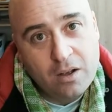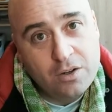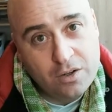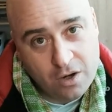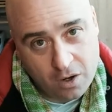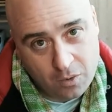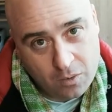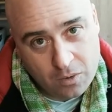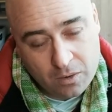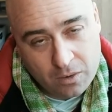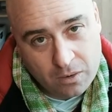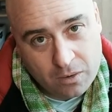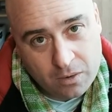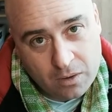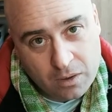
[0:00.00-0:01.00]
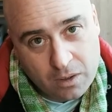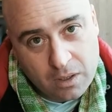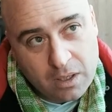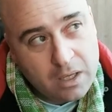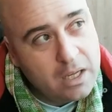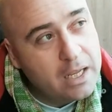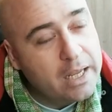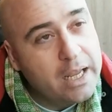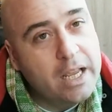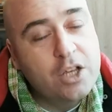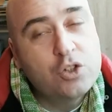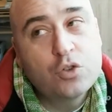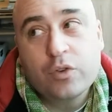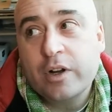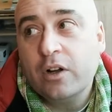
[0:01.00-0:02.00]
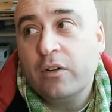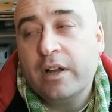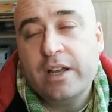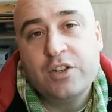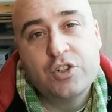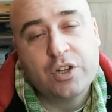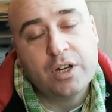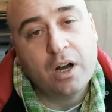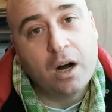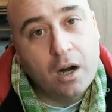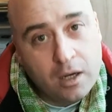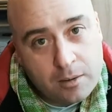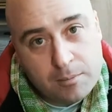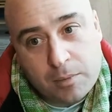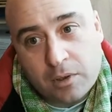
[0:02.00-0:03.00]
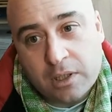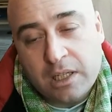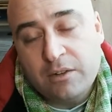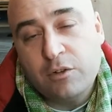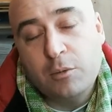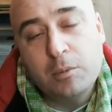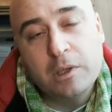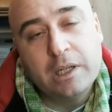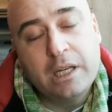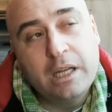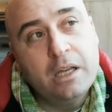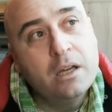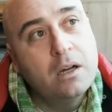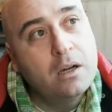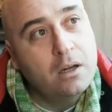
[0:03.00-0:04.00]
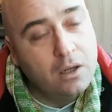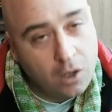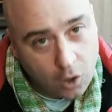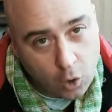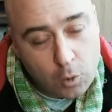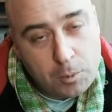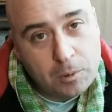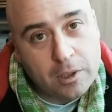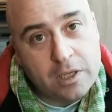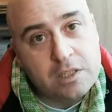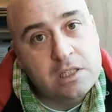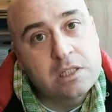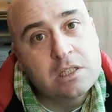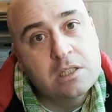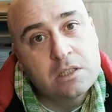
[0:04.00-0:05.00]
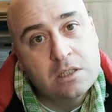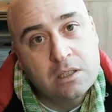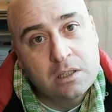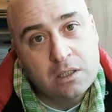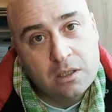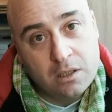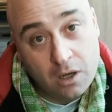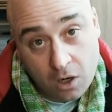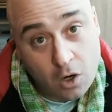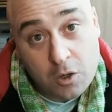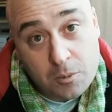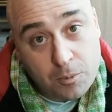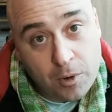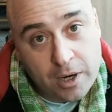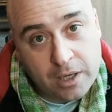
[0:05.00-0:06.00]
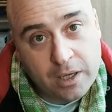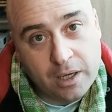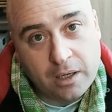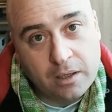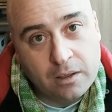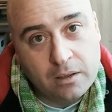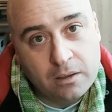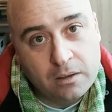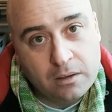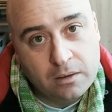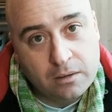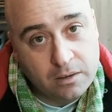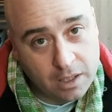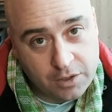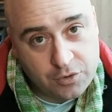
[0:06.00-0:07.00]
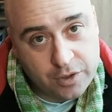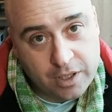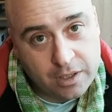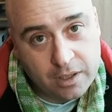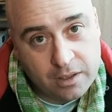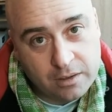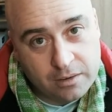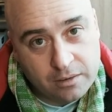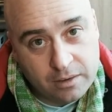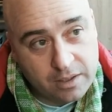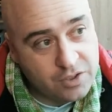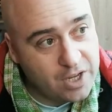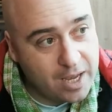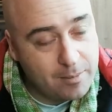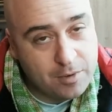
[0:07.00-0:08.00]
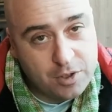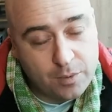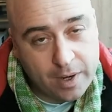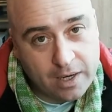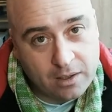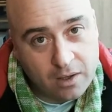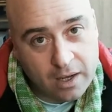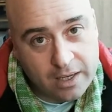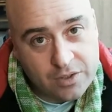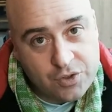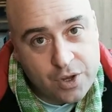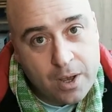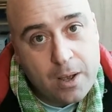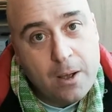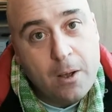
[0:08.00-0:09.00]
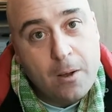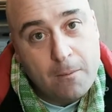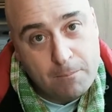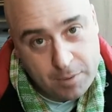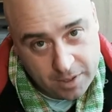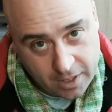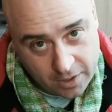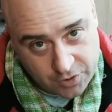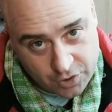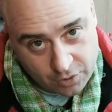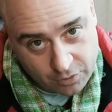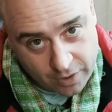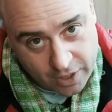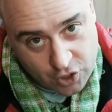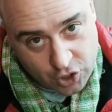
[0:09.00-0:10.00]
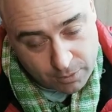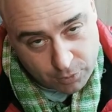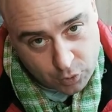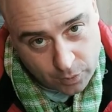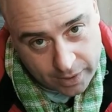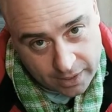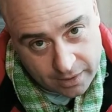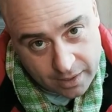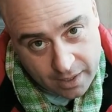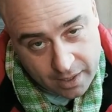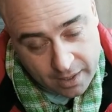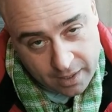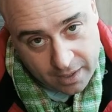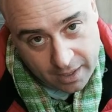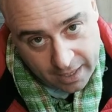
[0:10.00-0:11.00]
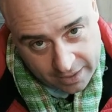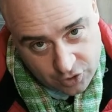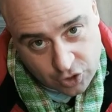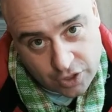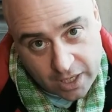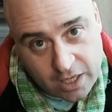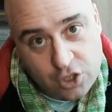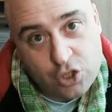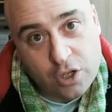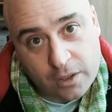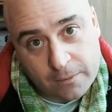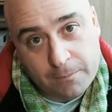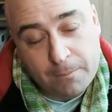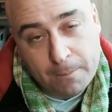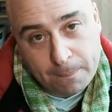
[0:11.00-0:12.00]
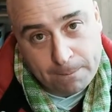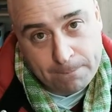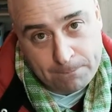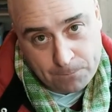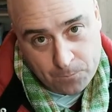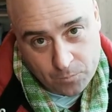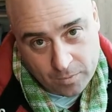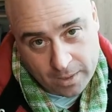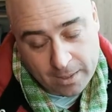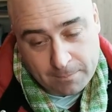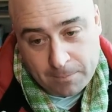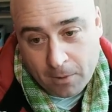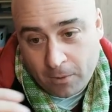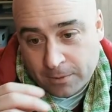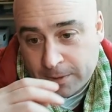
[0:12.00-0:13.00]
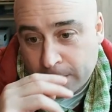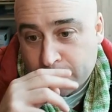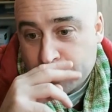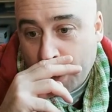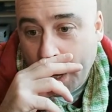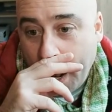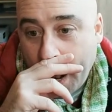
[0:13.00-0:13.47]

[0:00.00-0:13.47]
No. Israel is an unbelievably hopeless, heartbreaking country to examine, to analyze, because of the relationship between education and politics.